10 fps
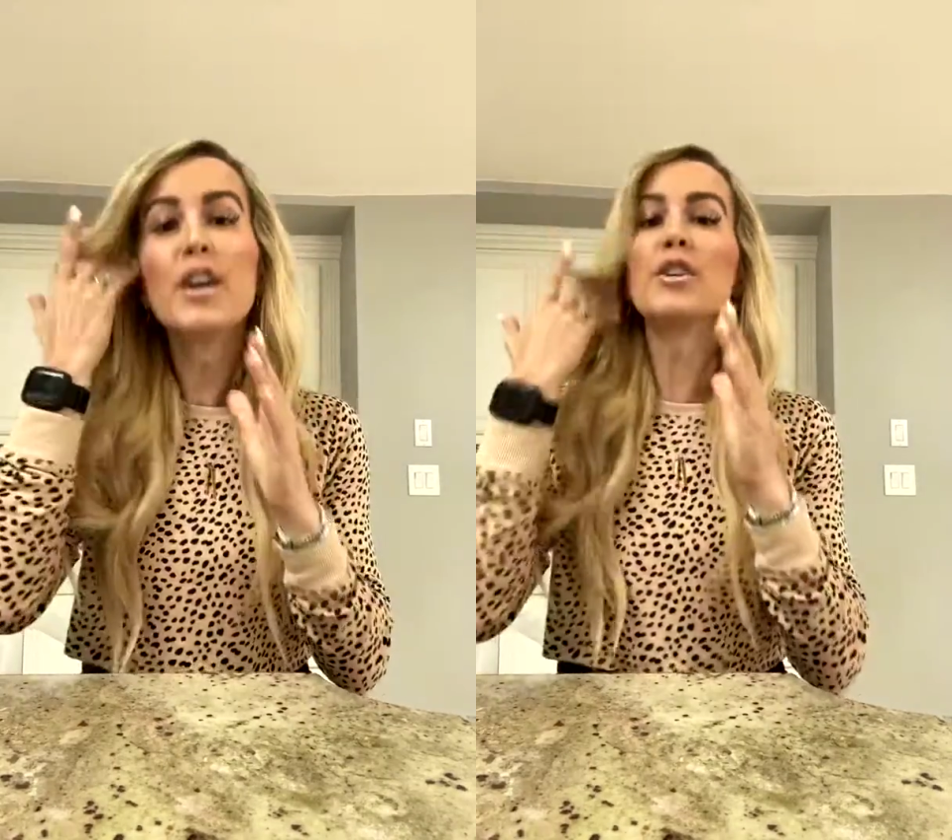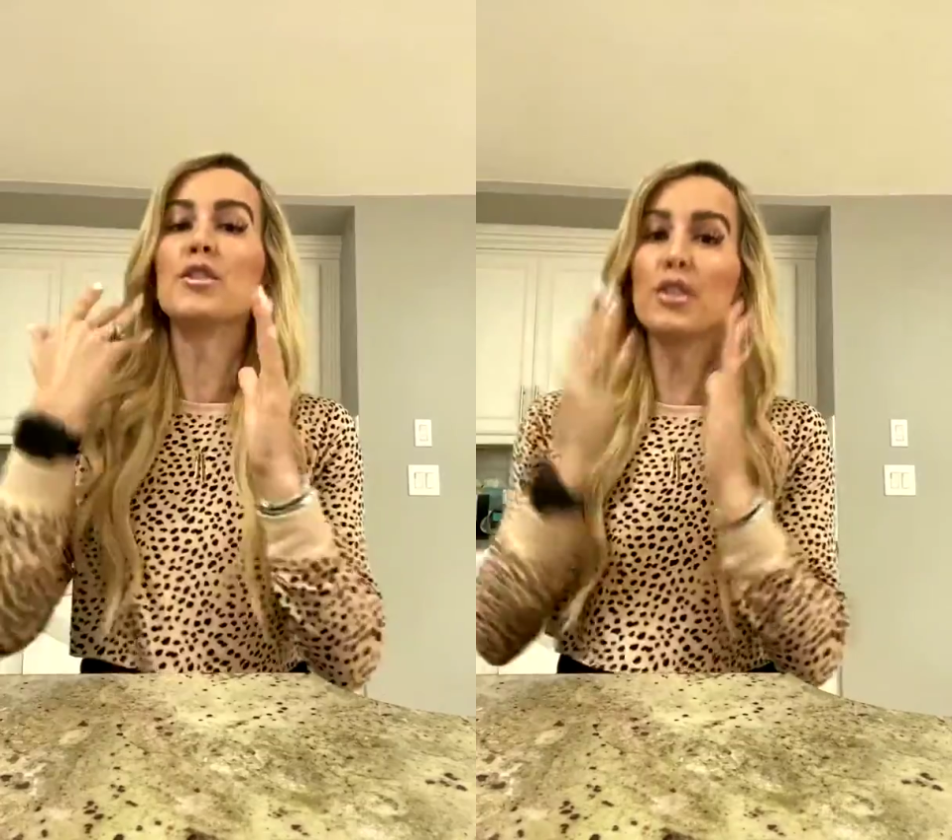
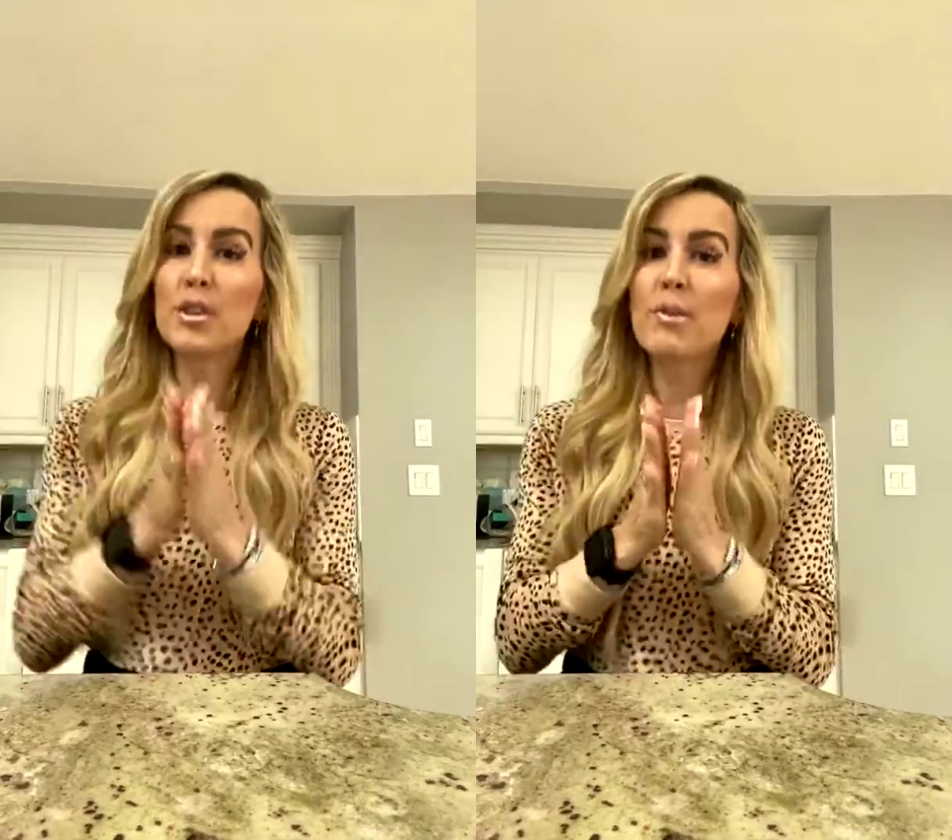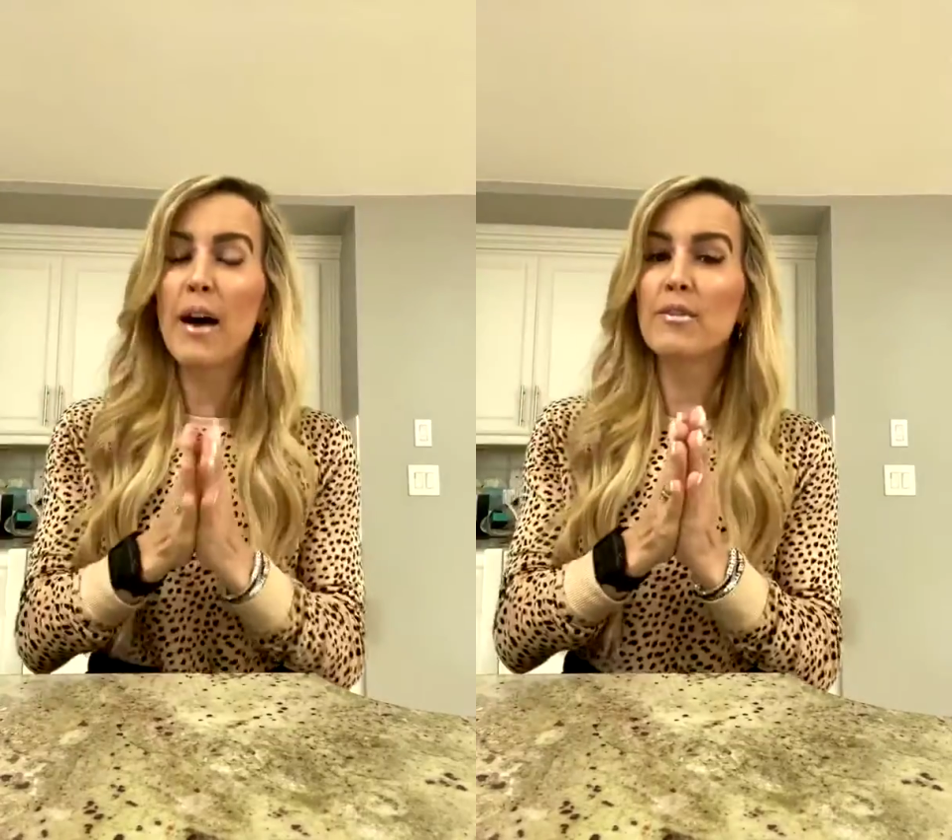Do
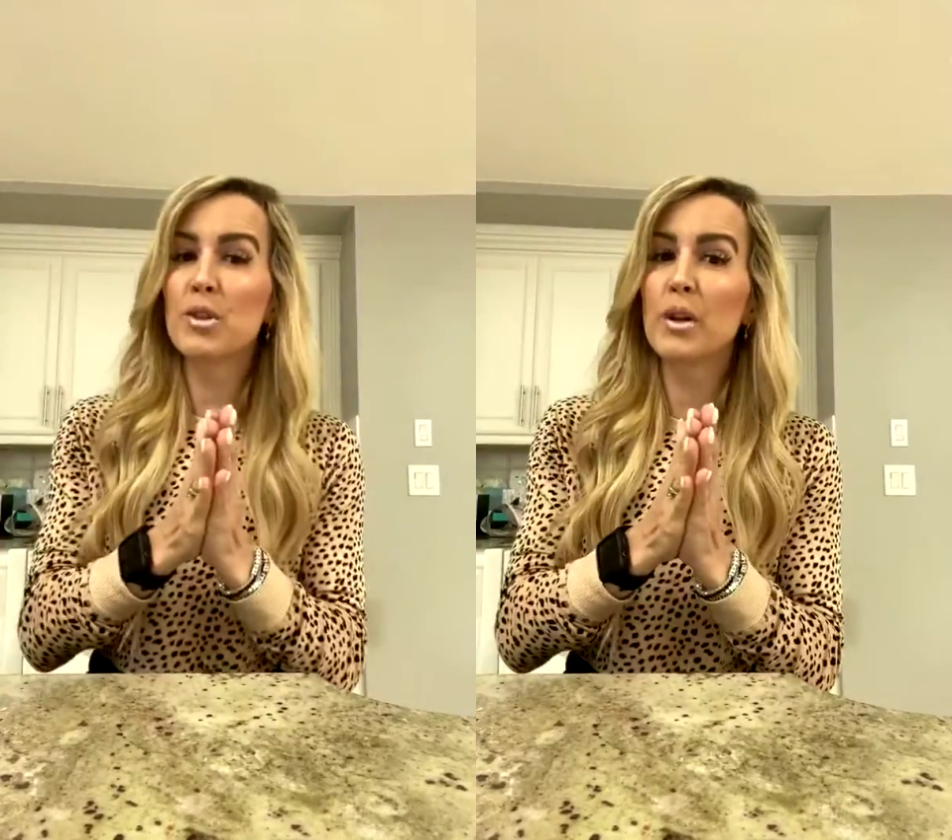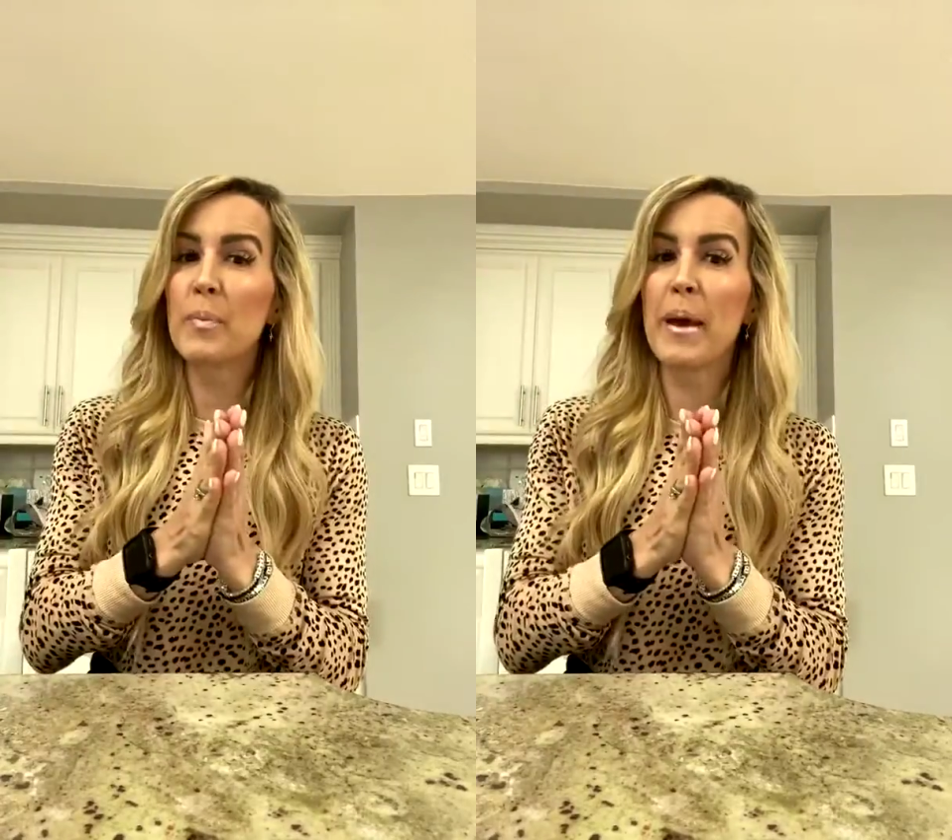you have
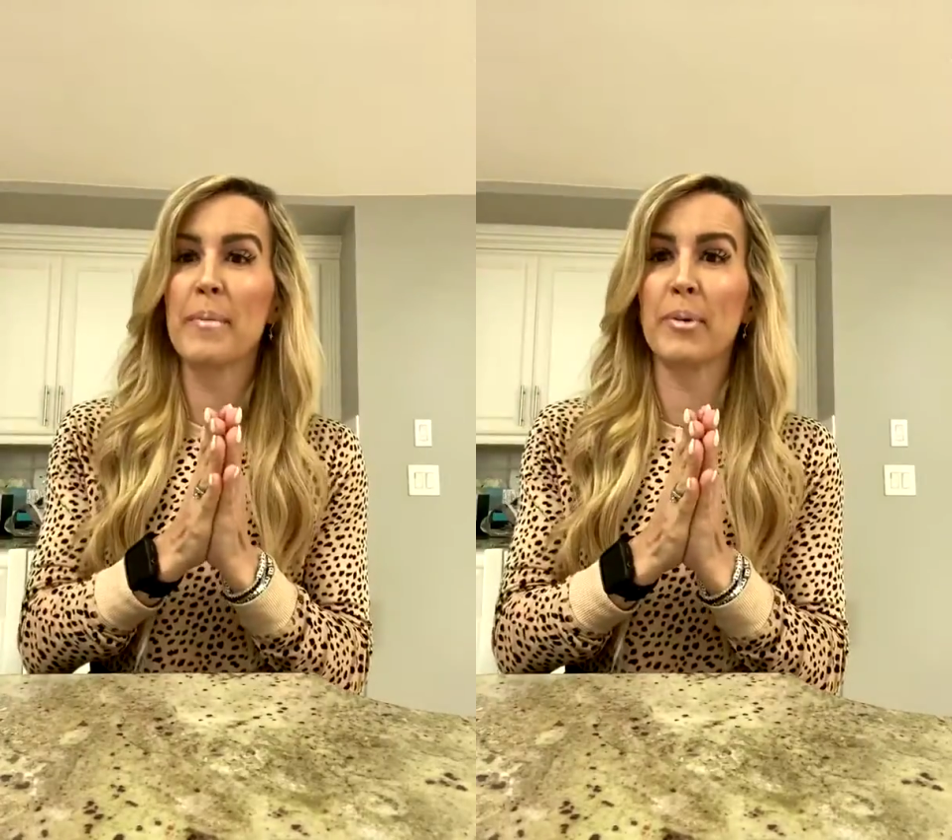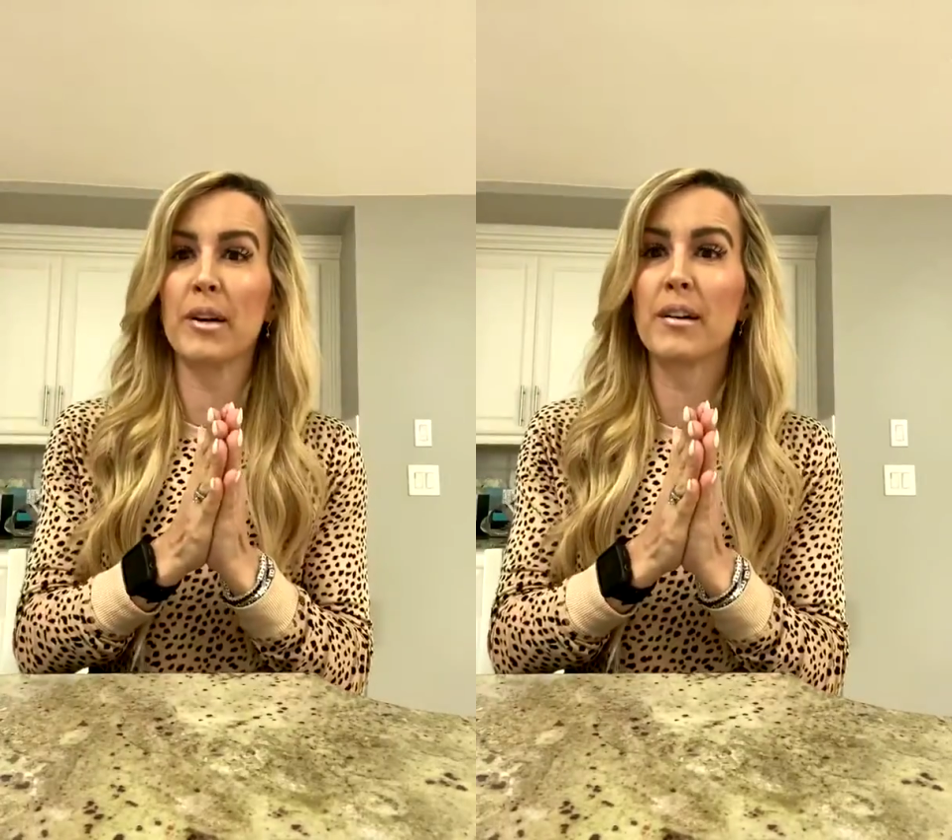toilet
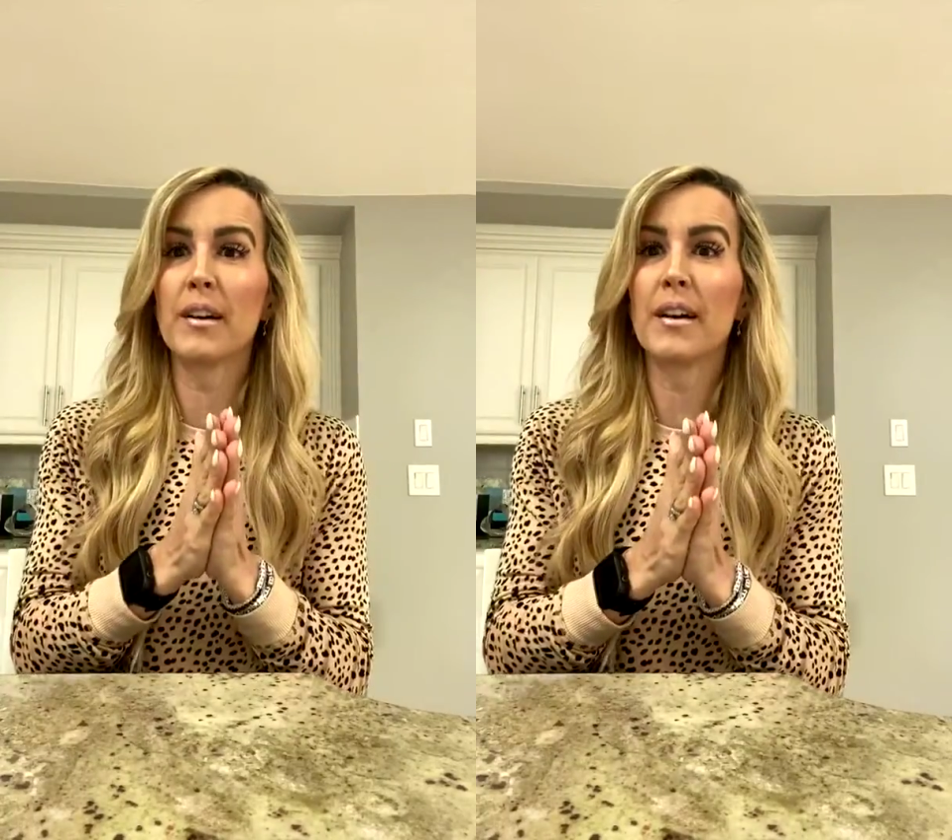paper?